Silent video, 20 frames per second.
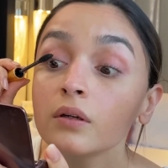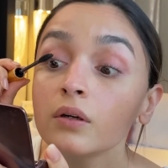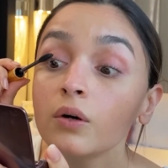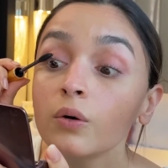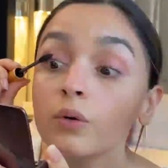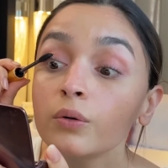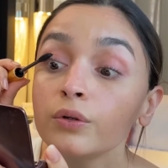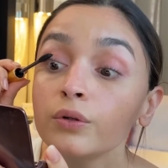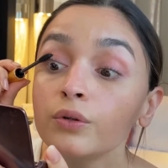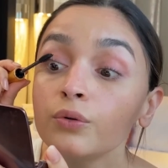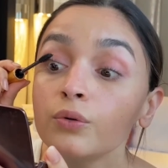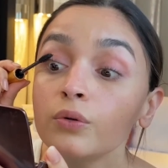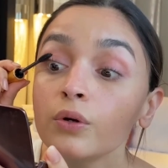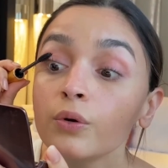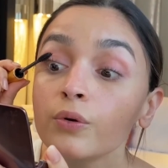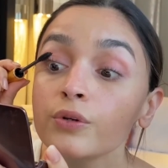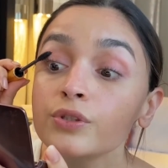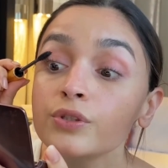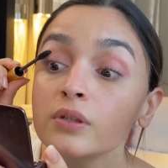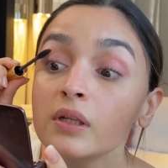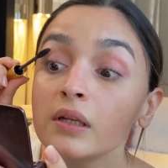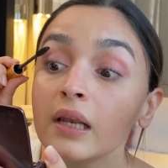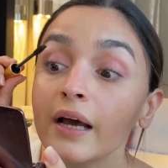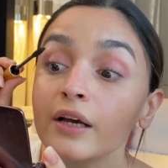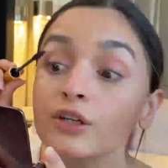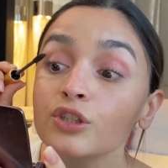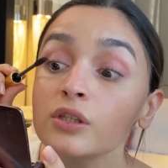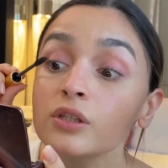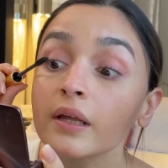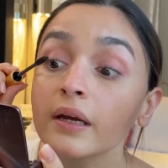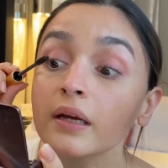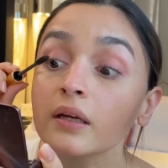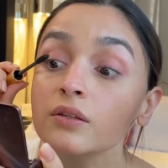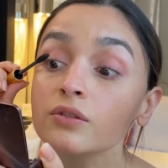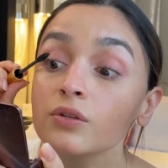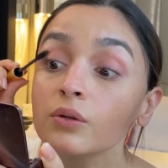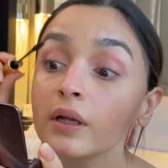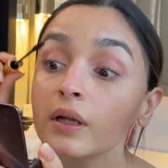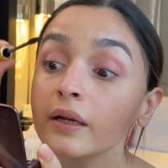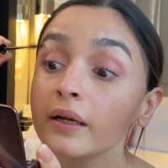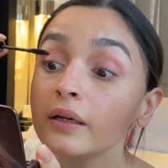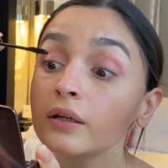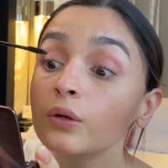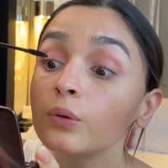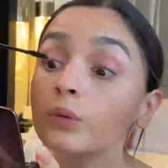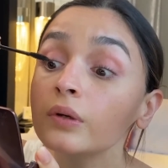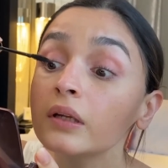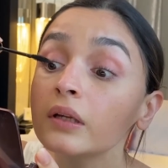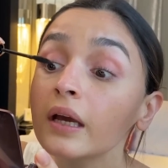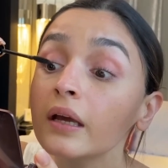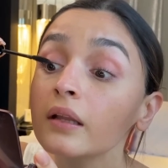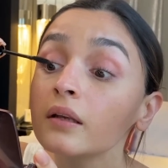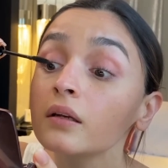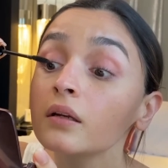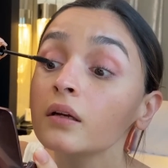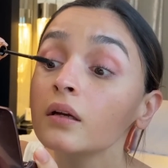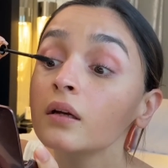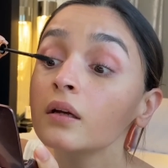go too close to the lash line so that I don't get